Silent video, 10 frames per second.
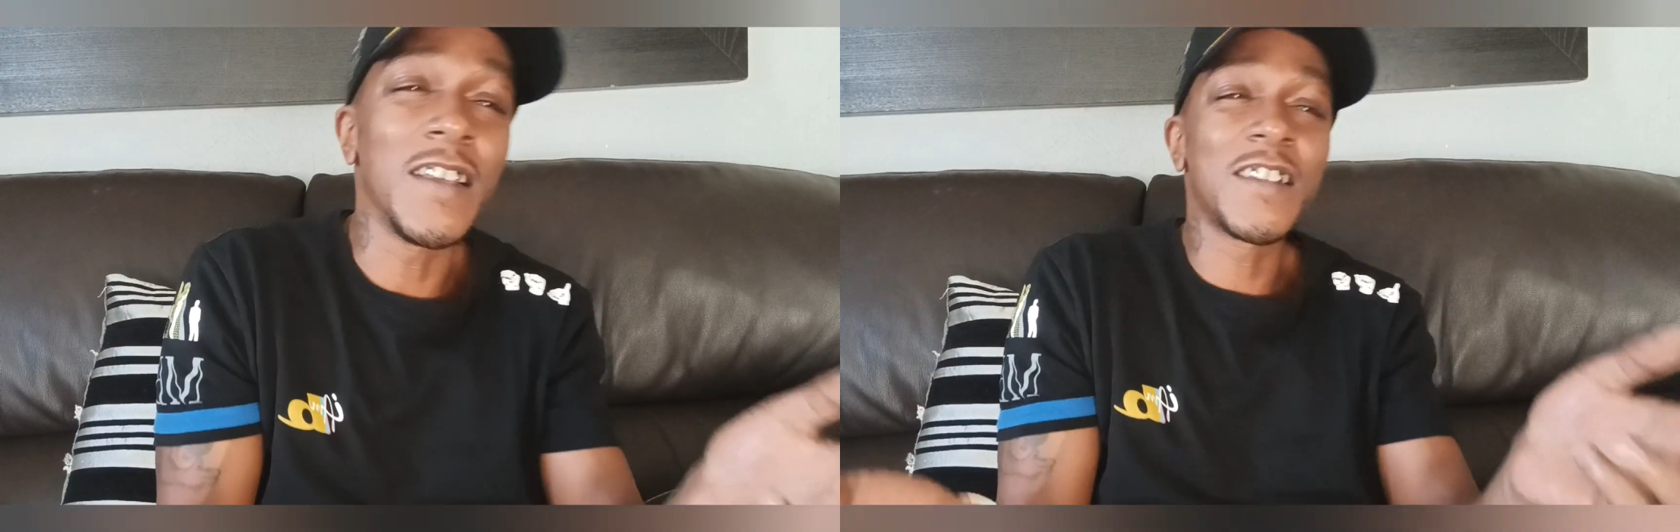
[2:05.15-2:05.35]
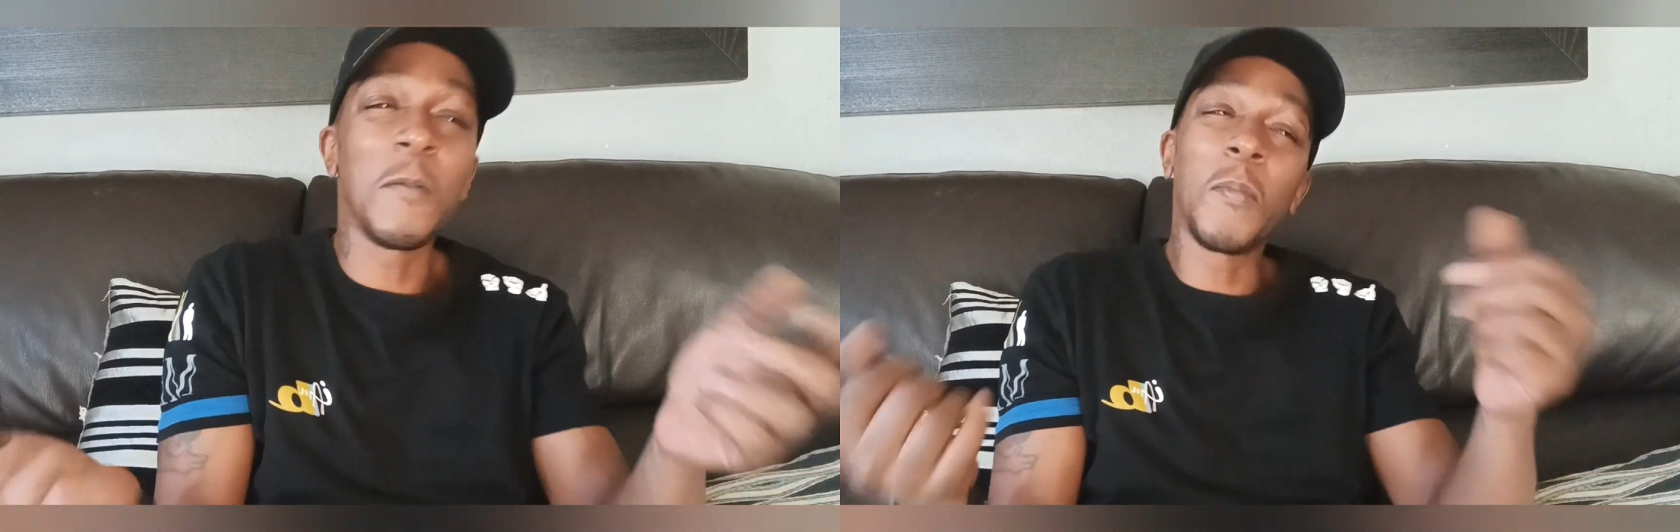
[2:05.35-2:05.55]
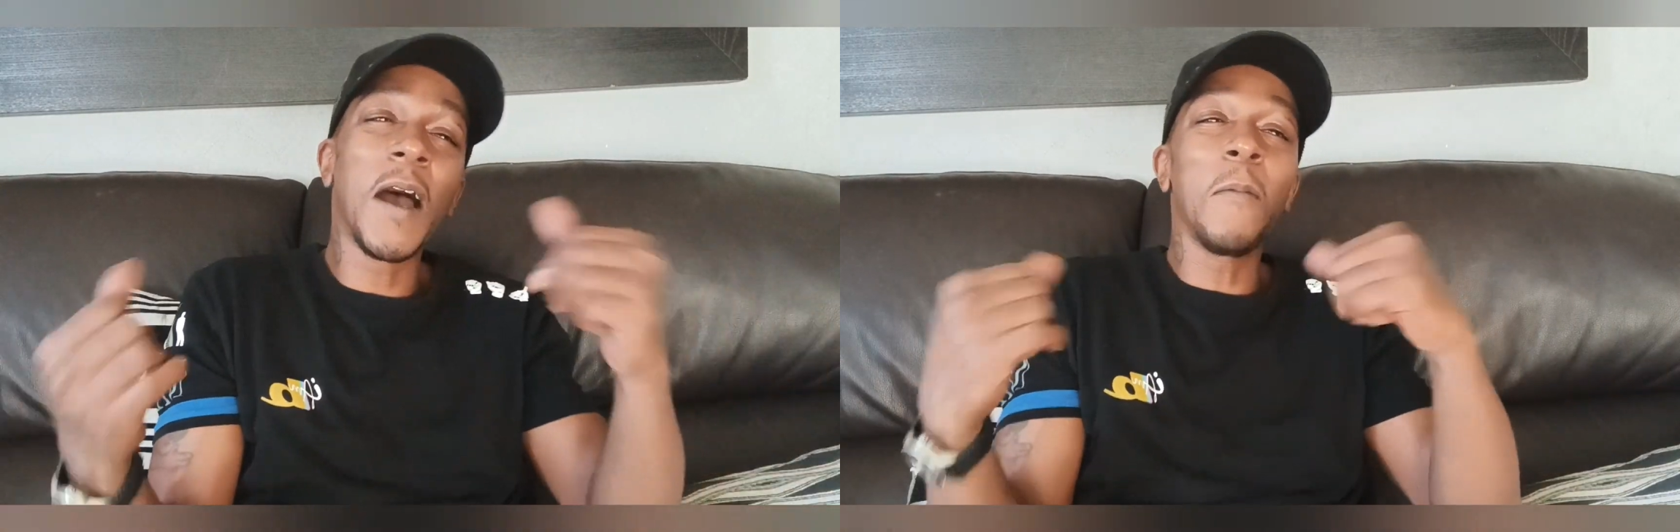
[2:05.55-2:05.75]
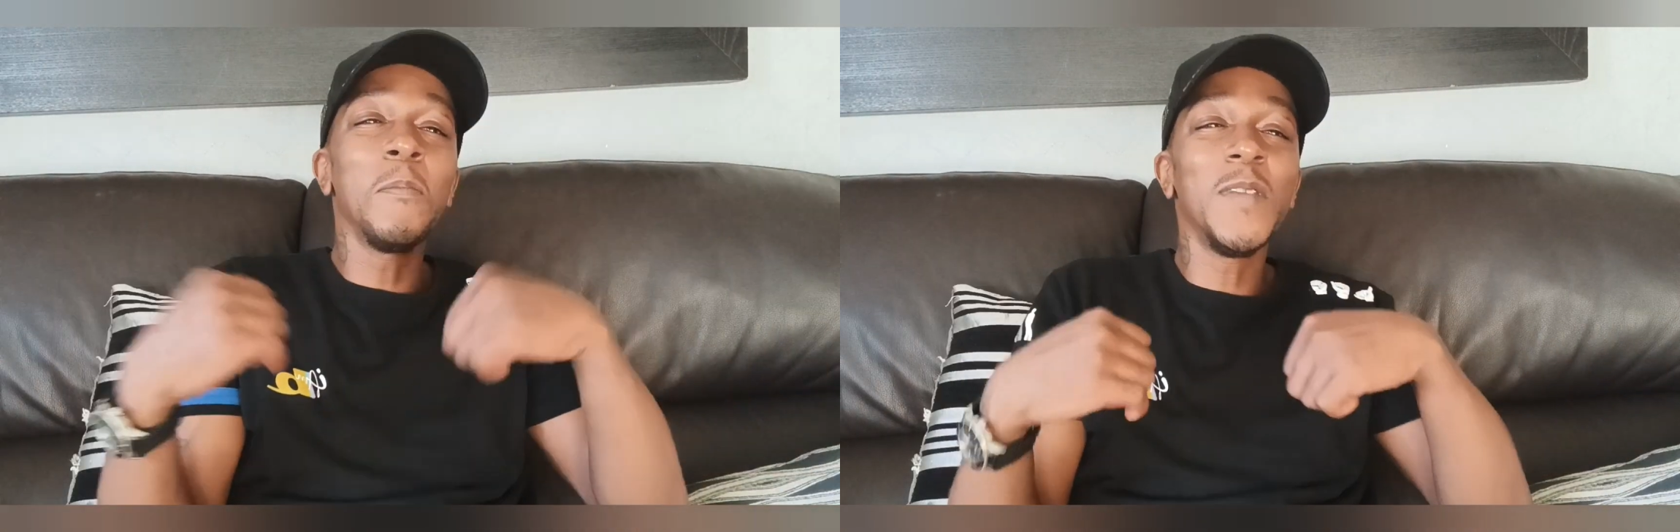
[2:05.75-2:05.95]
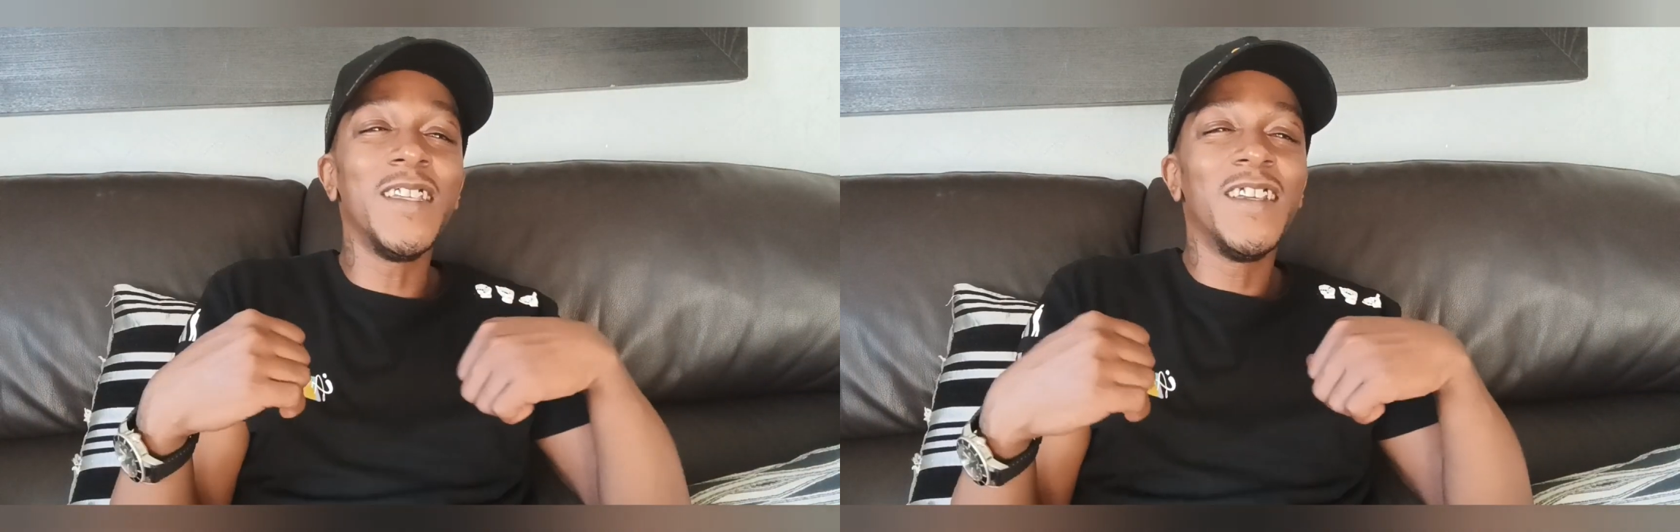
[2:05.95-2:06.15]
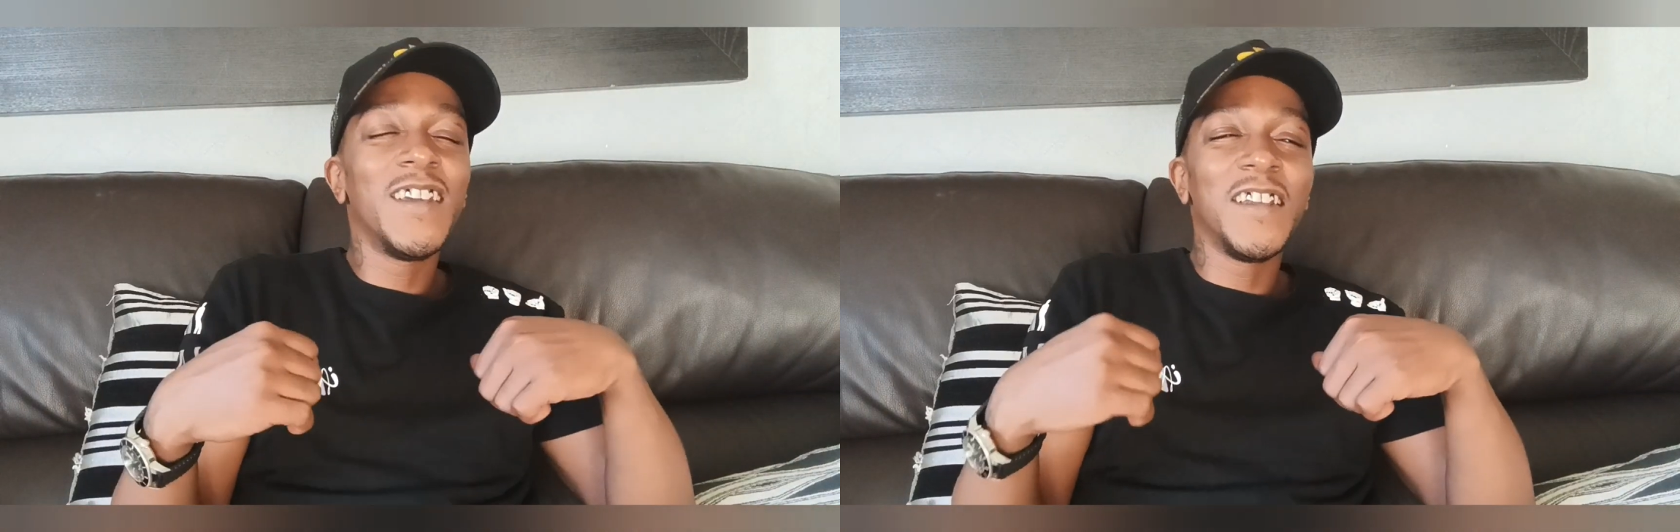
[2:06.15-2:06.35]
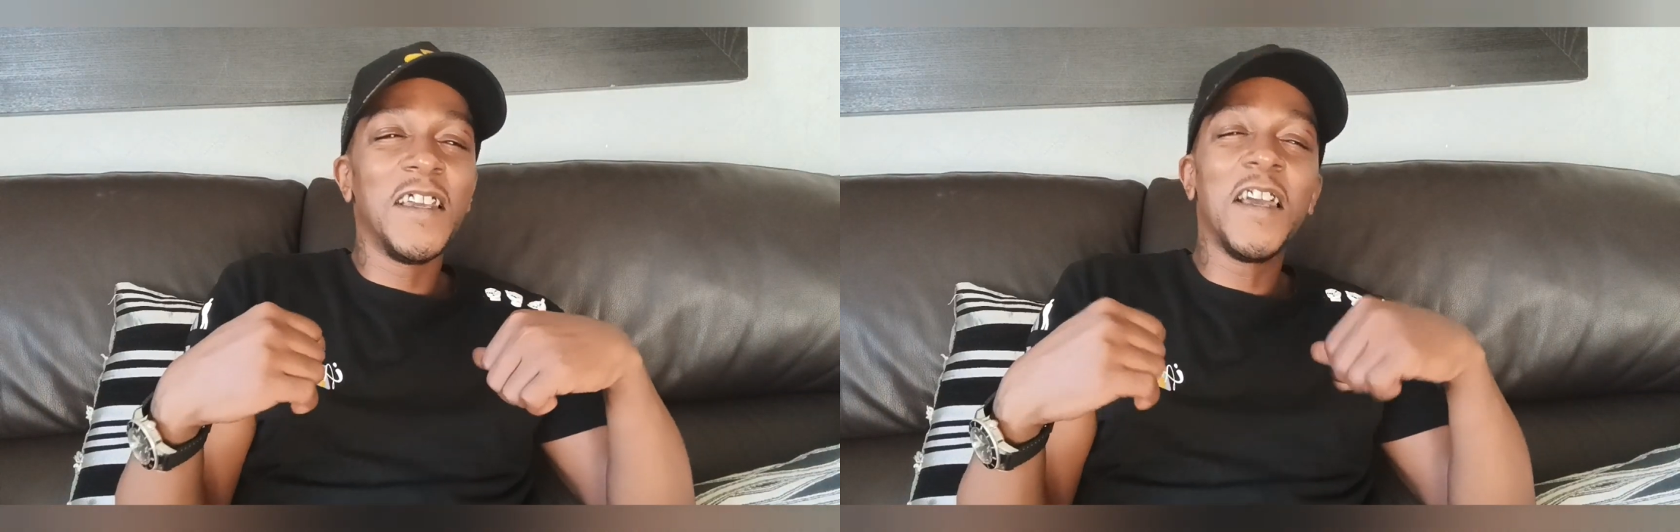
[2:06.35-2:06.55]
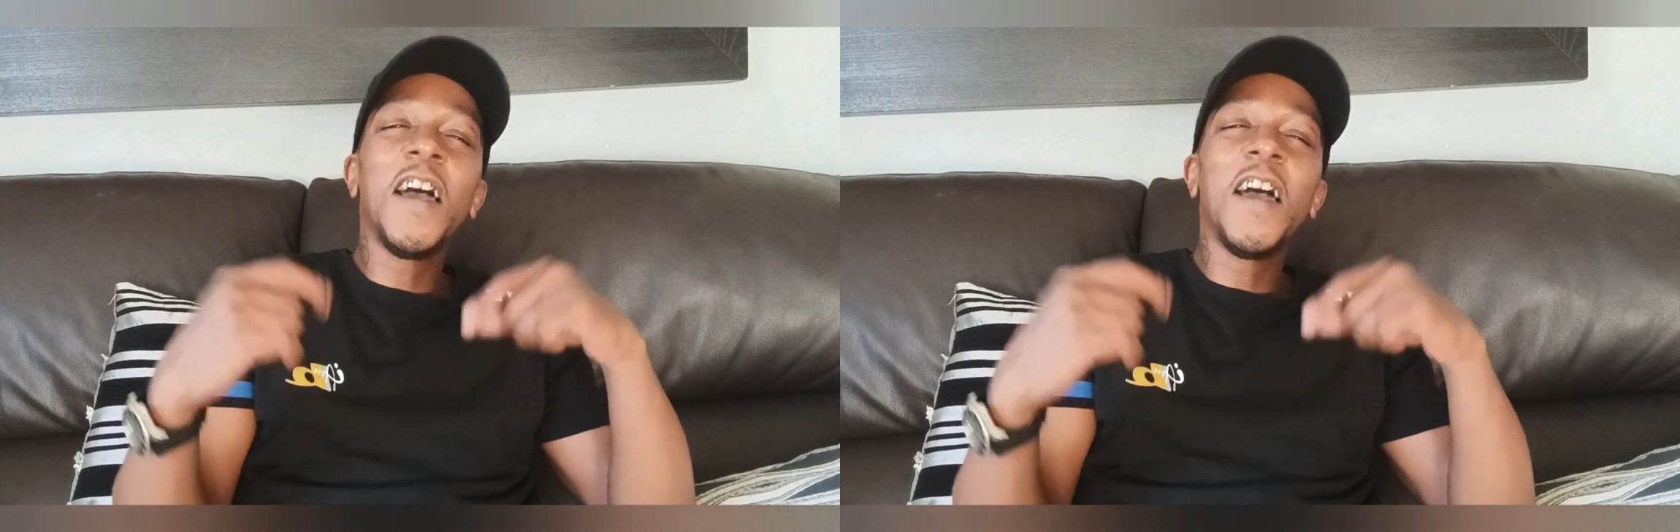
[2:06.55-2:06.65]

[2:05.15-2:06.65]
about me, yeah,